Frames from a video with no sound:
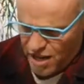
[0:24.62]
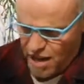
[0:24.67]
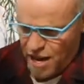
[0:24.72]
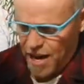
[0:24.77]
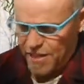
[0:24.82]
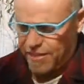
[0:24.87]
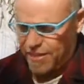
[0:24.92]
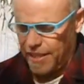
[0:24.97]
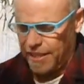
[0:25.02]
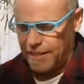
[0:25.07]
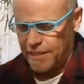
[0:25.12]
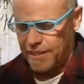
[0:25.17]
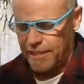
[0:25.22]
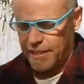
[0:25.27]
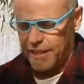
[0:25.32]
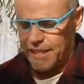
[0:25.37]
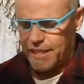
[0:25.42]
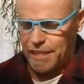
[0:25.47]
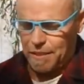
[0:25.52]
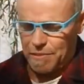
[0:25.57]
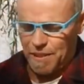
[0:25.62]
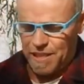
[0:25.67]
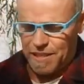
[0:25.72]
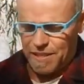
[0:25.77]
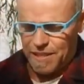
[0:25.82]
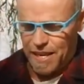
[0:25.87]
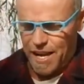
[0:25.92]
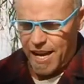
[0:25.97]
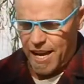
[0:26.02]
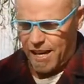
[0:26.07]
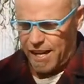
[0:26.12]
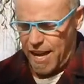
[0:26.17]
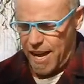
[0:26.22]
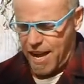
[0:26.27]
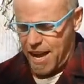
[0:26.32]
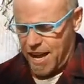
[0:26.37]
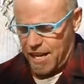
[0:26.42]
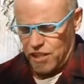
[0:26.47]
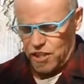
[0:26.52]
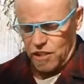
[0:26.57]
I think this needs to be said,
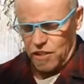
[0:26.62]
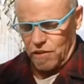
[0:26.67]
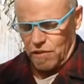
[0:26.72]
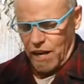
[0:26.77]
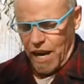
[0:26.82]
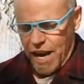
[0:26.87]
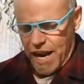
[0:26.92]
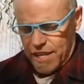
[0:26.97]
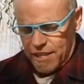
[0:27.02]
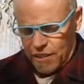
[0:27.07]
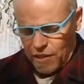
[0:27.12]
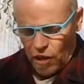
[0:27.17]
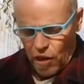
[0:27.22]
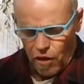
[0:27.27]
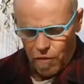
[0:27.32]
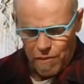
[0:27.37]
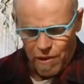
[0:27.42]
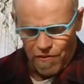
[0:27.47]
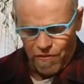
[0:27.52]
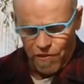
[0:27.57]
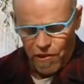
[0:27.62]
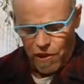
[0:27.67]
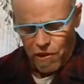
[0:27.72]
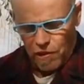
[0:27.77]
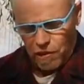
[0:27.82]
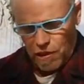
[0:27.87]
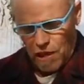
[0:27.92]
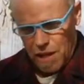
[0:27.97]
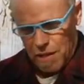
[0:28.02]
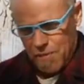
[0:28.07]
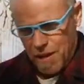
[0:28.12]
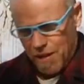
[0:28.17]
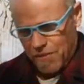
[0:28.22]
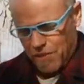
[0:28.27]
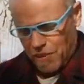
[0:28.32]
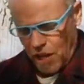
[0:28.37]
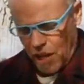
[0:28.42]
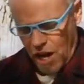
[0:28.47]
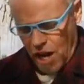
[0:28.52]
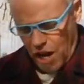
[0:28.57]
as you guys know, been following along my
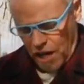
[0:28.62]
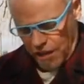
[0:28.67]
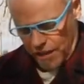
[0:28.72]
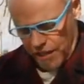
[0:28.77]
vlog,